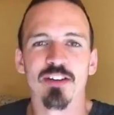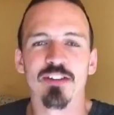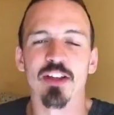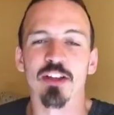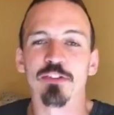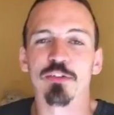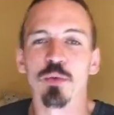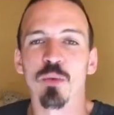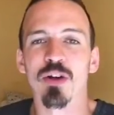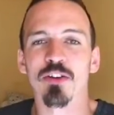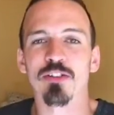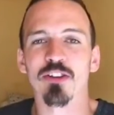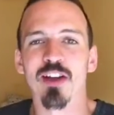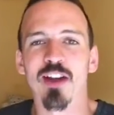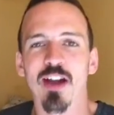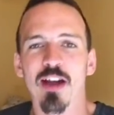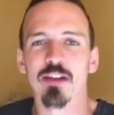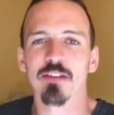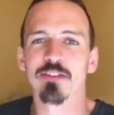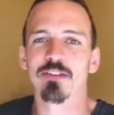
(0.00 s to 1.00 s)
Thanks for watching,
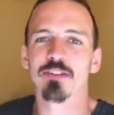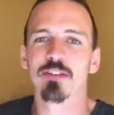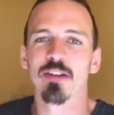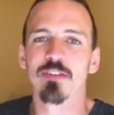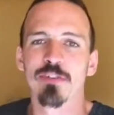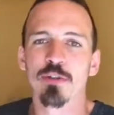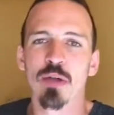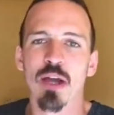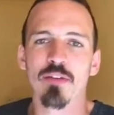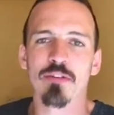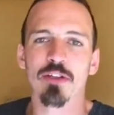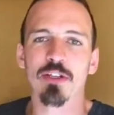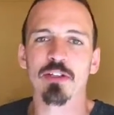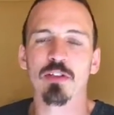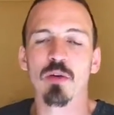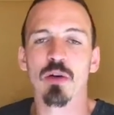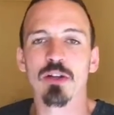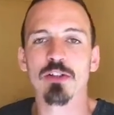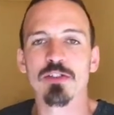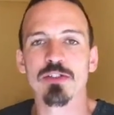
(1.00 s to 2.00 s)
guys. If you have any
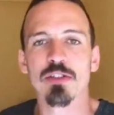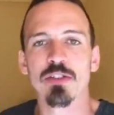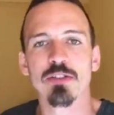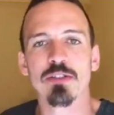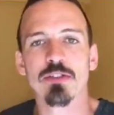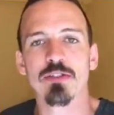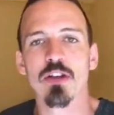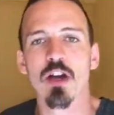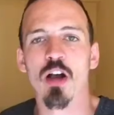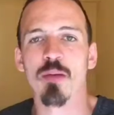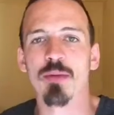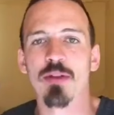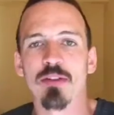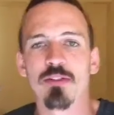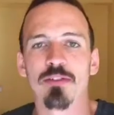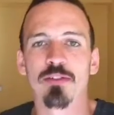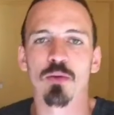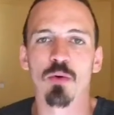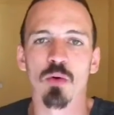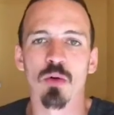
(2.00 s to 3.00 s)
questions,
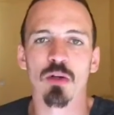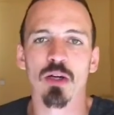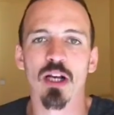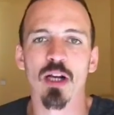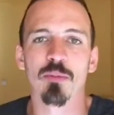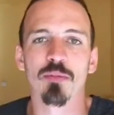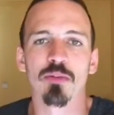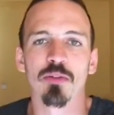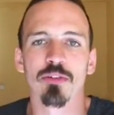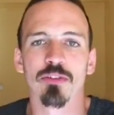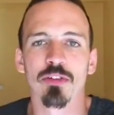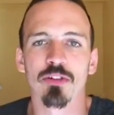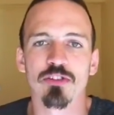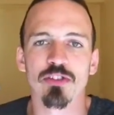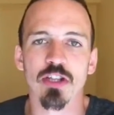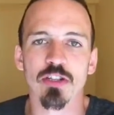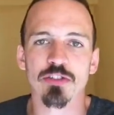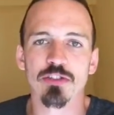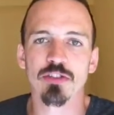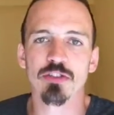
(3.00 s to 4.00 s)
comments, or helpful
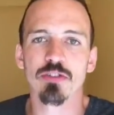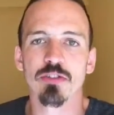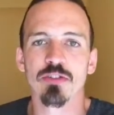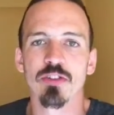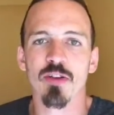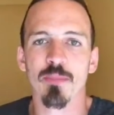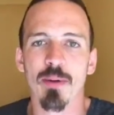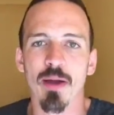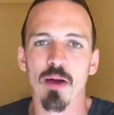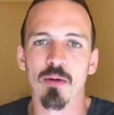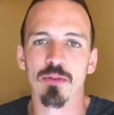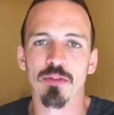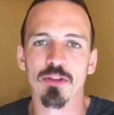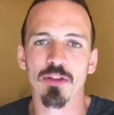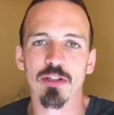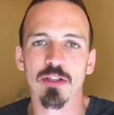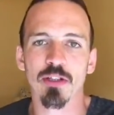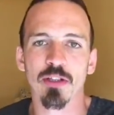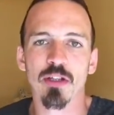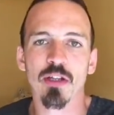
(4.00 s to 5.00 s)
suggestions about
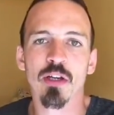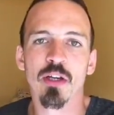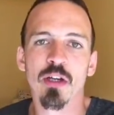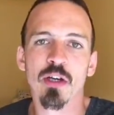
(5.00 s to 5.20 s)
the